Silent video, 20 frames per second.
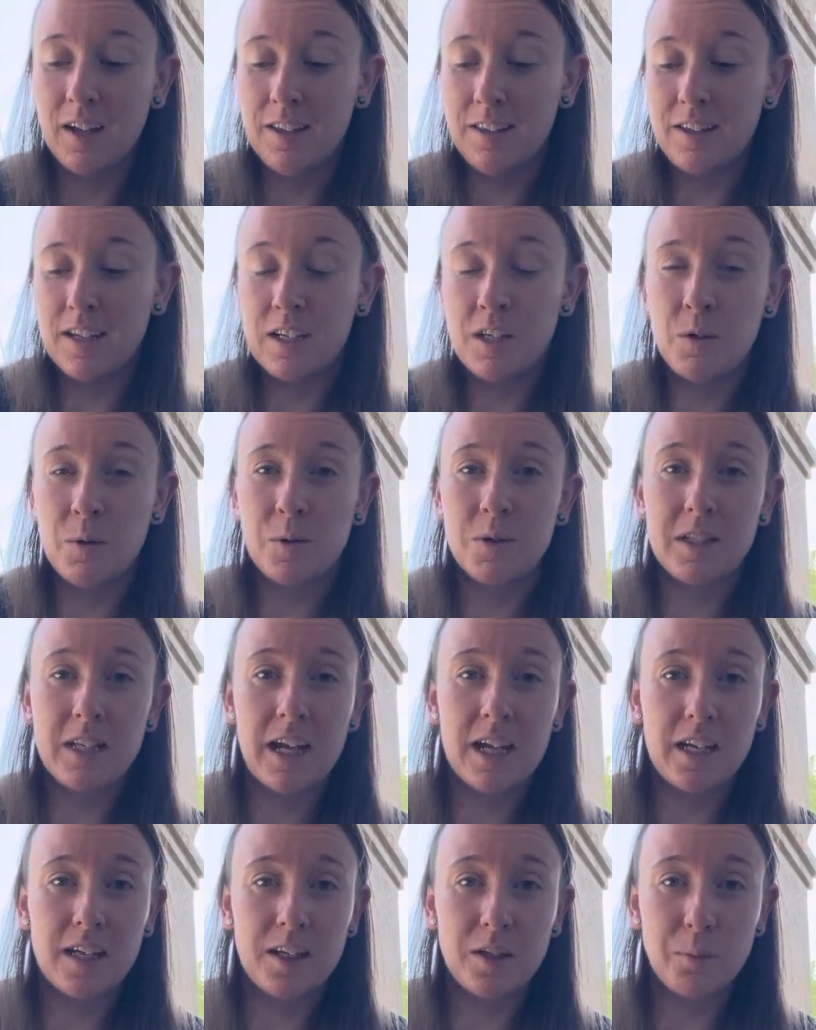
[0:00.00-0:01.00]
then you
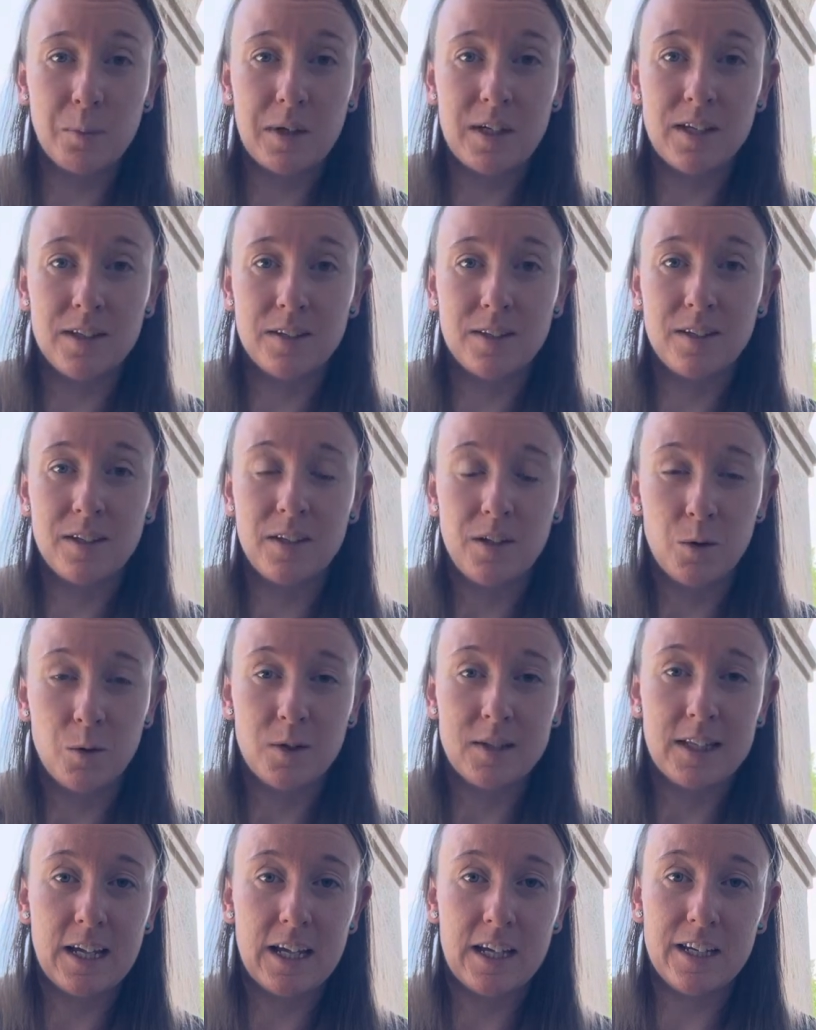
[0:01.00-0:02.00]
stay in peace, you
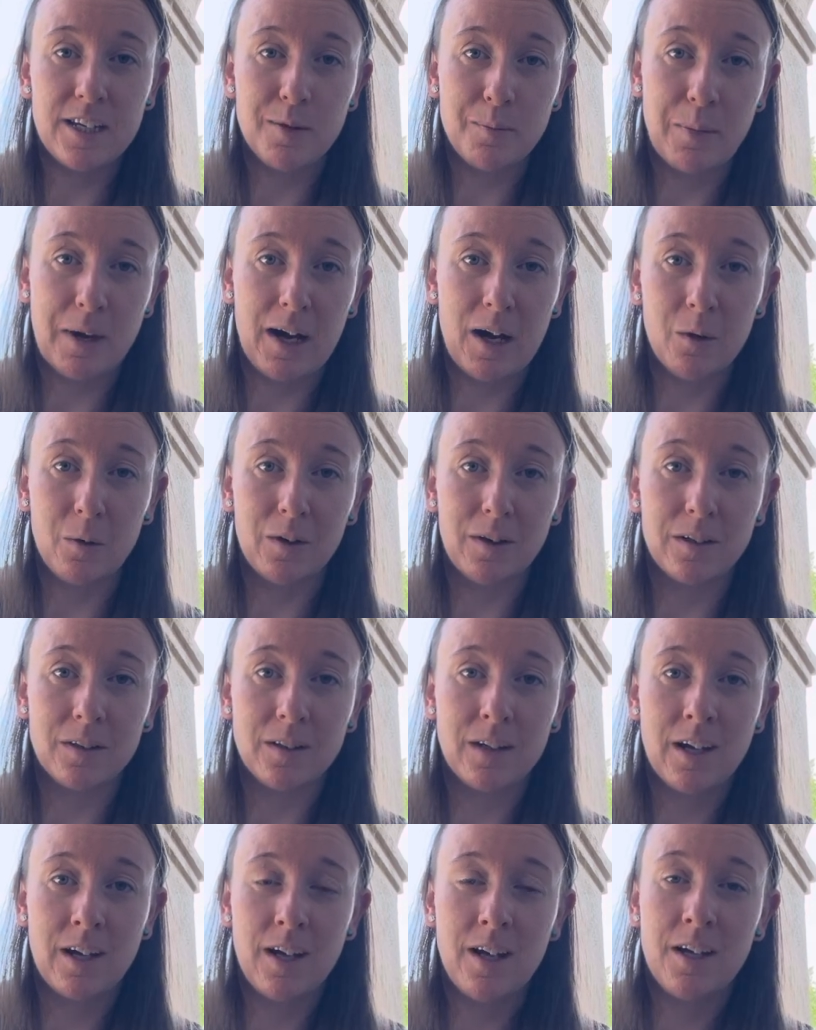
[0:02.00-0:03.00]
stay in power,
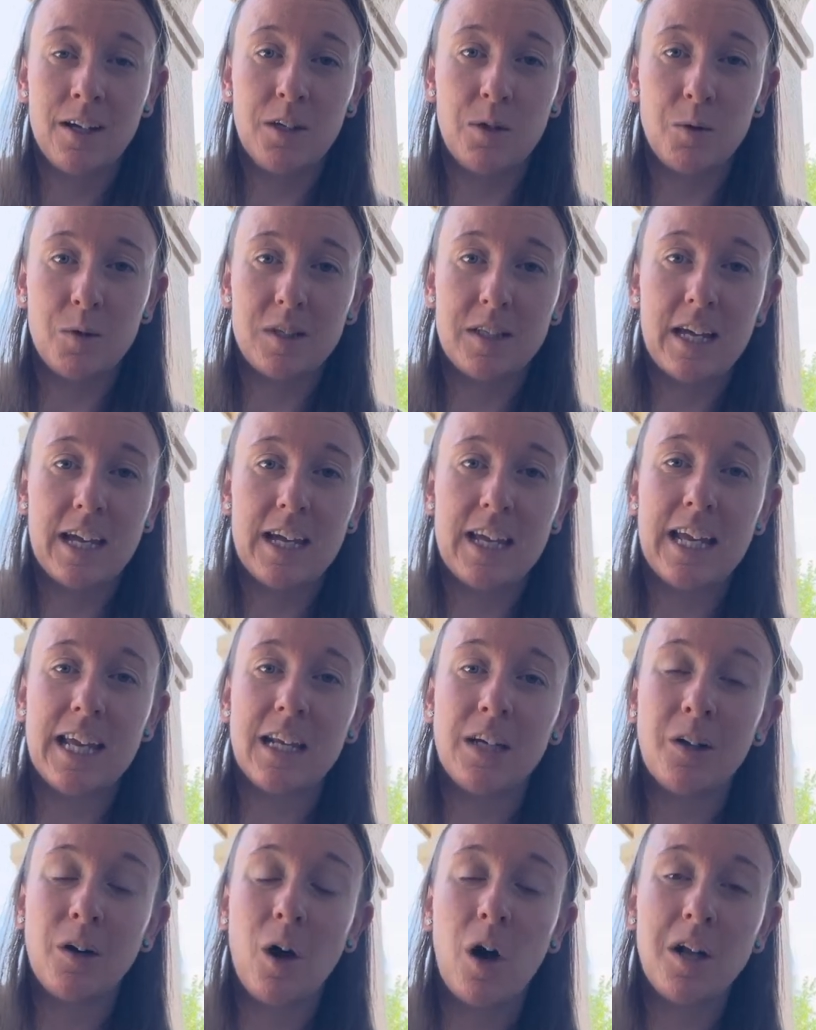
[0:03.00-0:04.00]
you stay
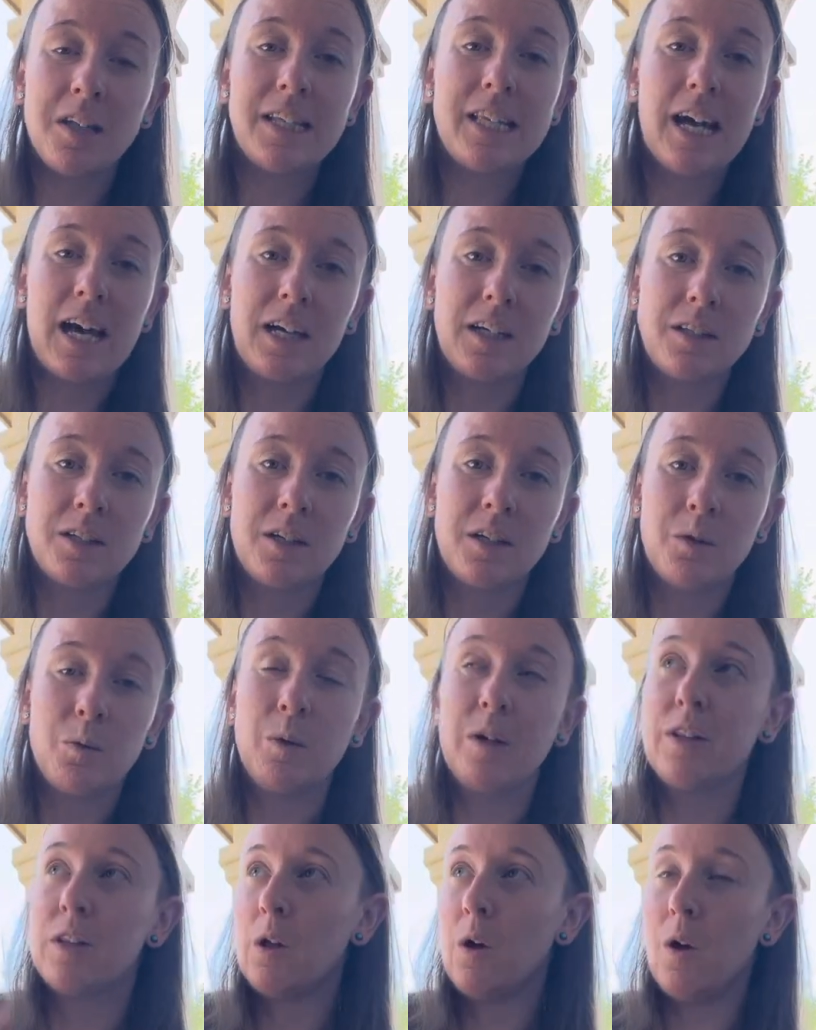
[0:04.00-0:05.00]
in contact
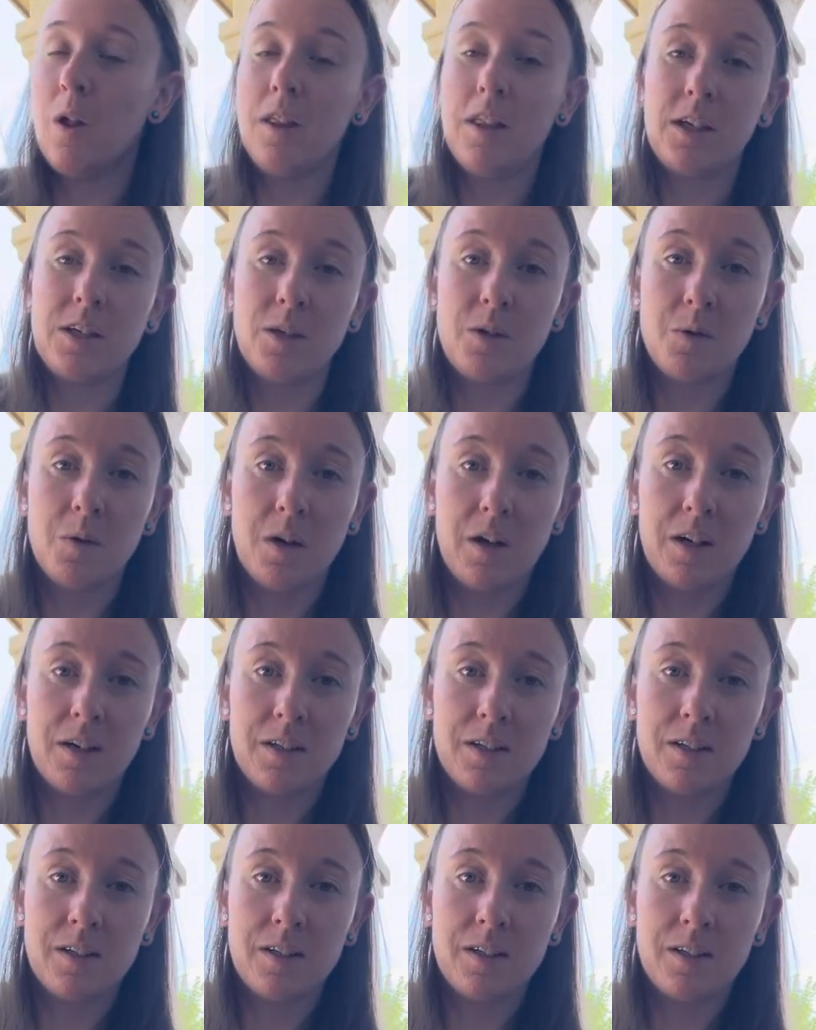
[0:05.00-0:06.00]
with all that you are,
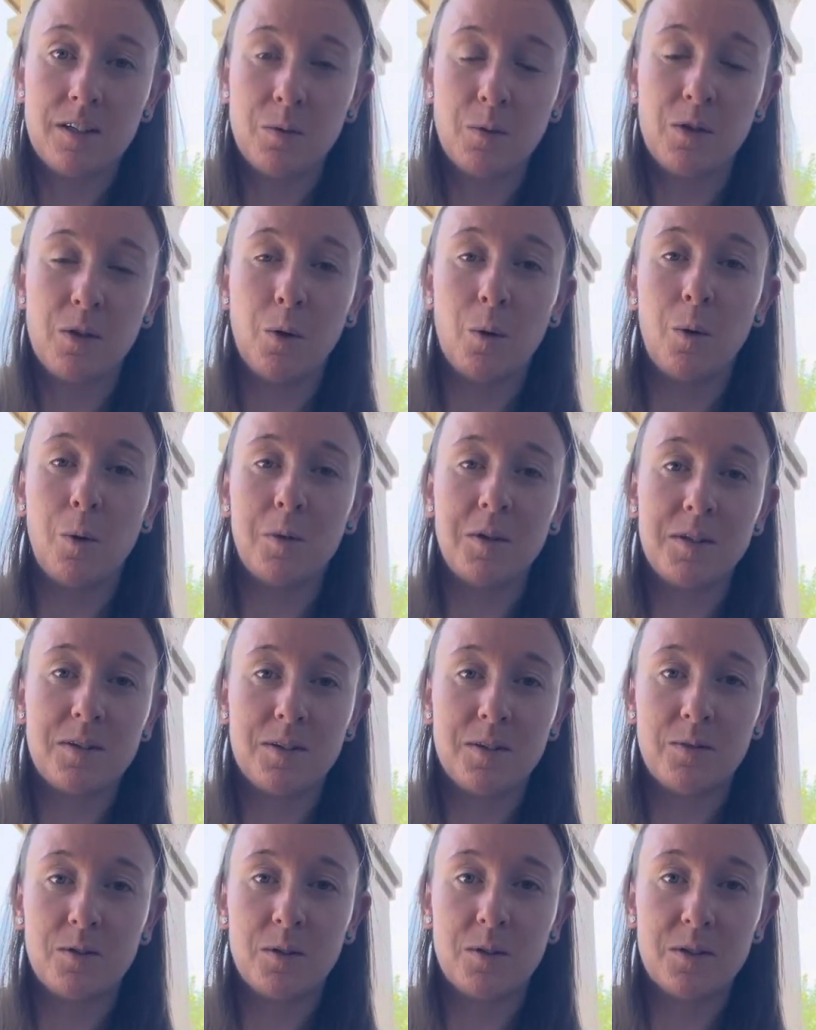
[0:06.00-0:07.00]
with the wholeness
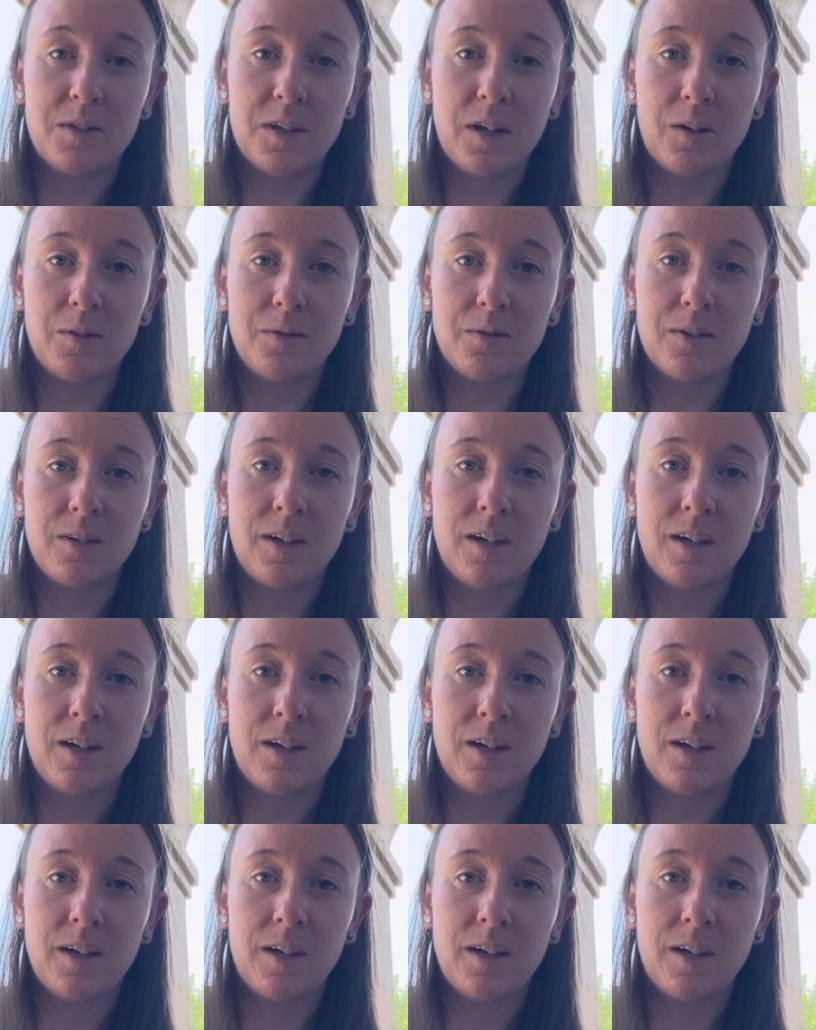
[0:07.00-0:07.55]
of yourself.